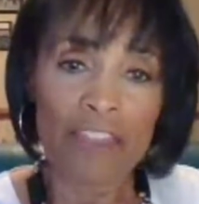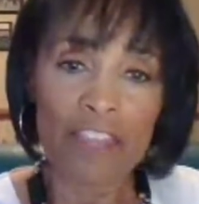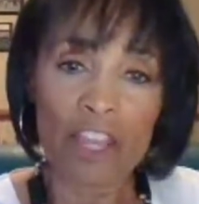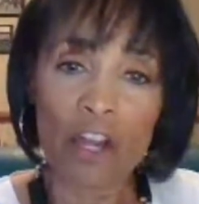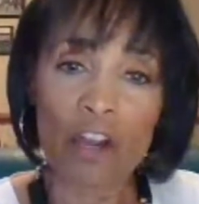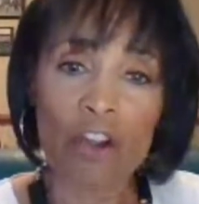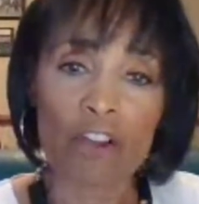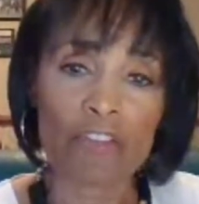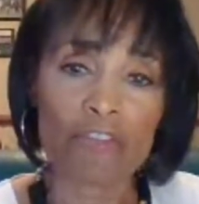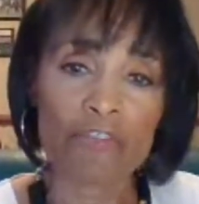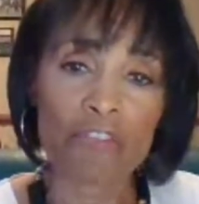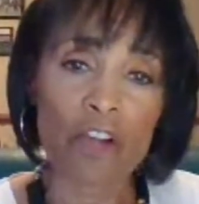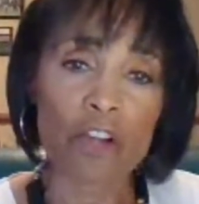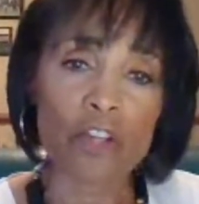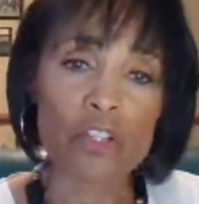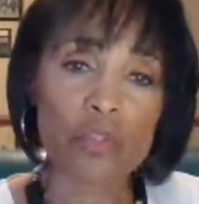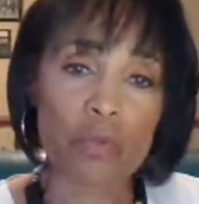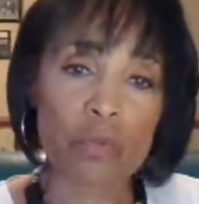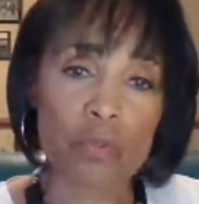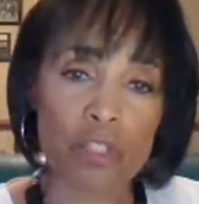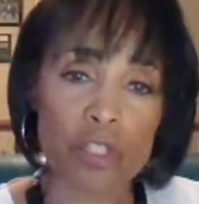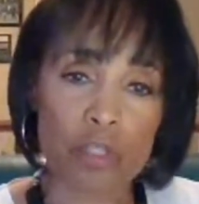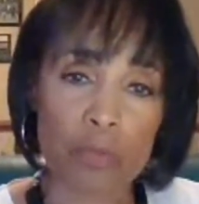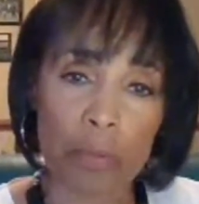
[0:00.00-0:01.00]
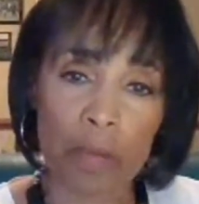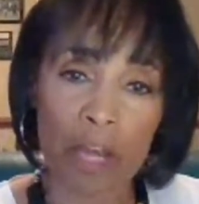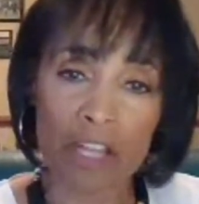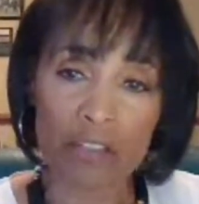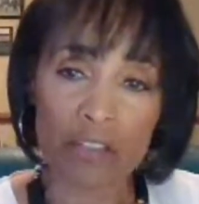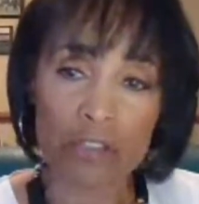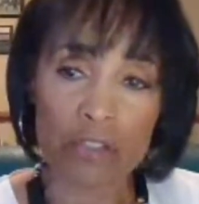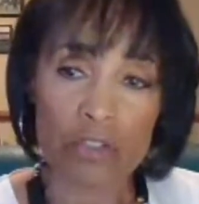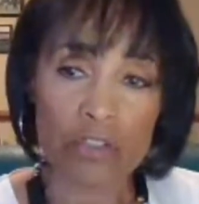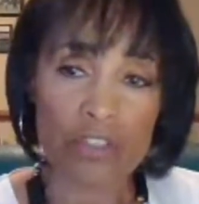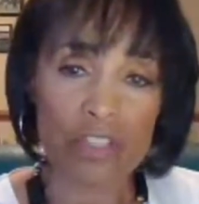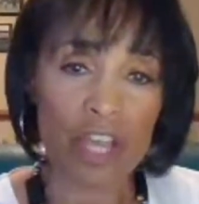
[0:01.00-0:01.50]
There are first
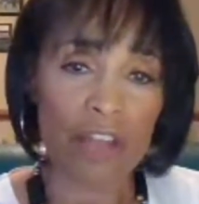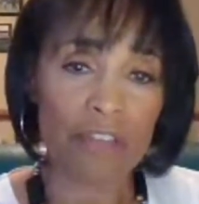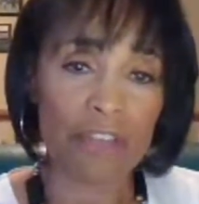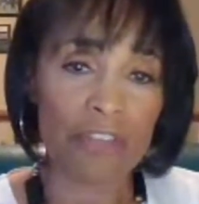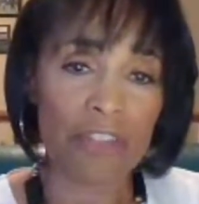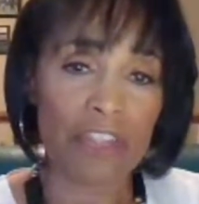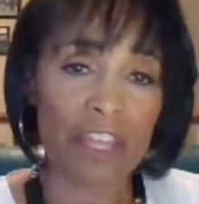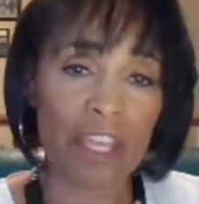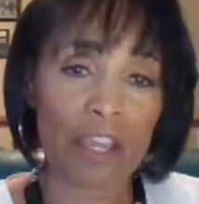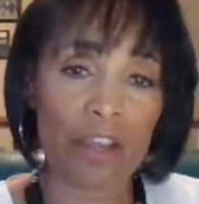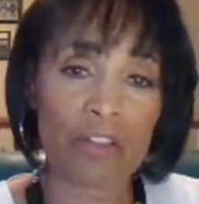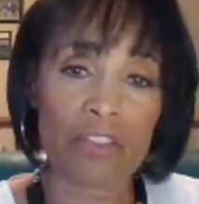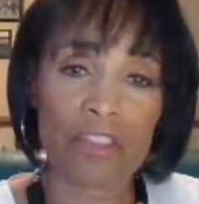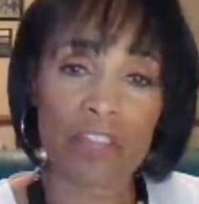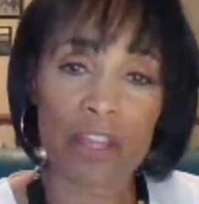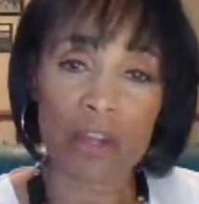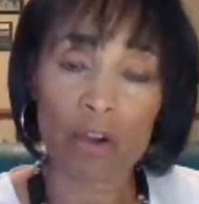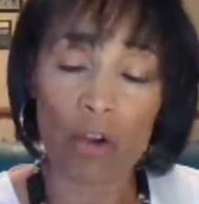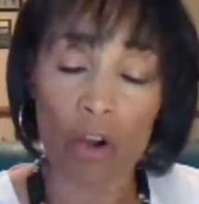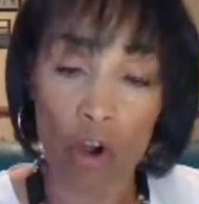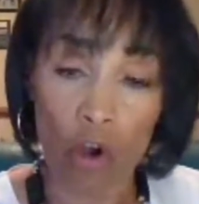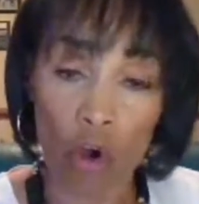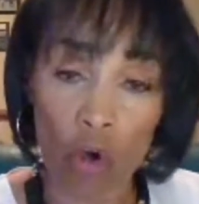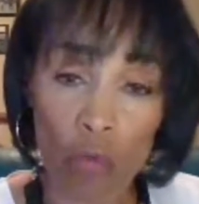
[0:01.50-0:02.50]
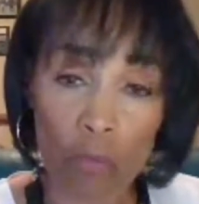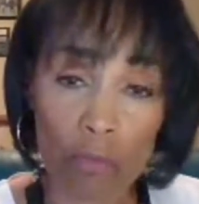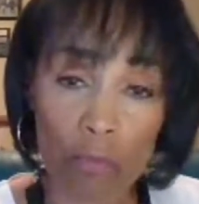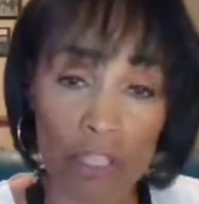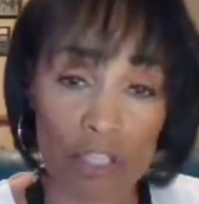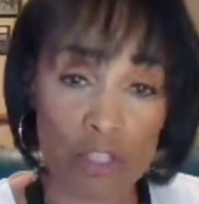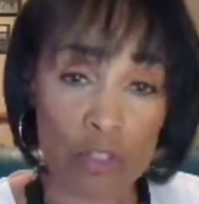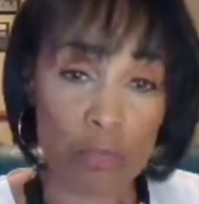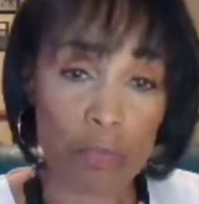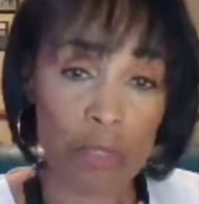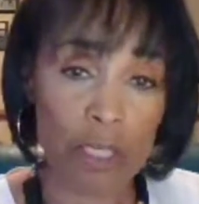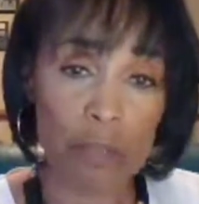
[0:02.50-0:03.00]
responders out there. There are
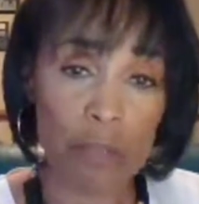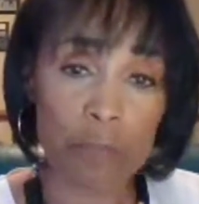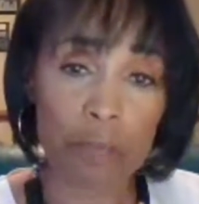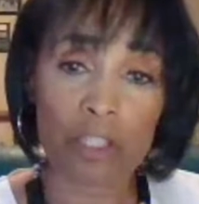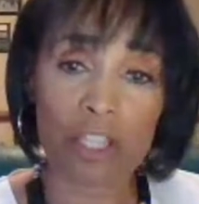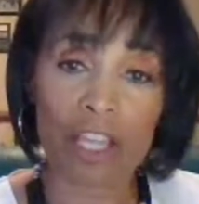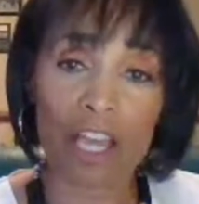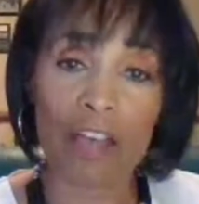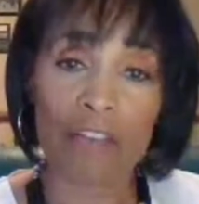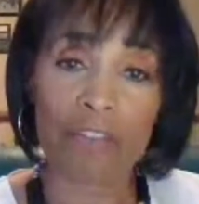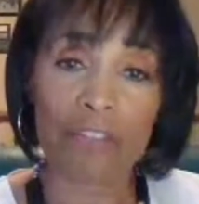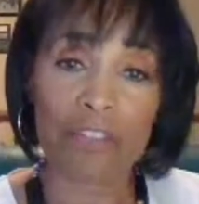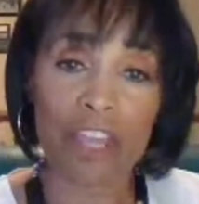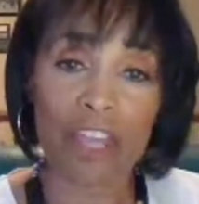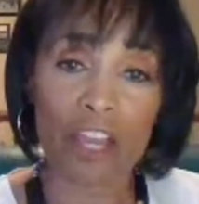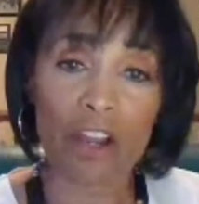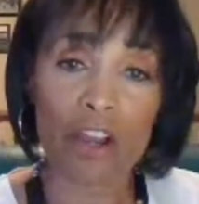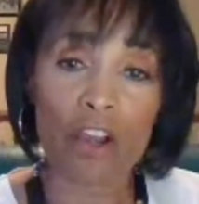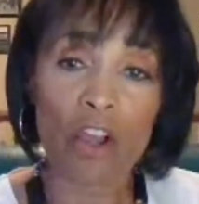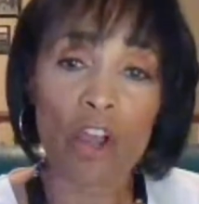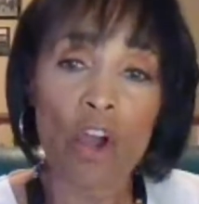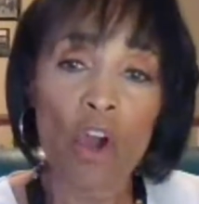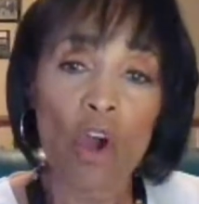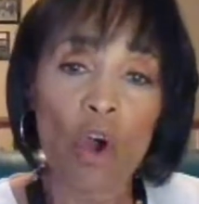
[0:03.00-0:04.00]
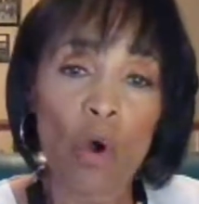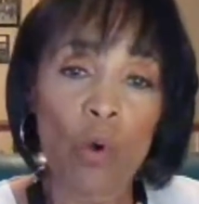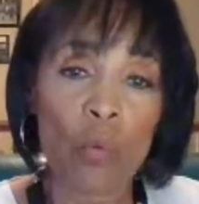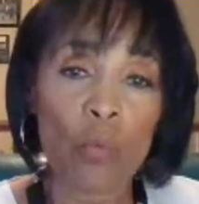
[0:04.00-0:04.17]
homeless people out there.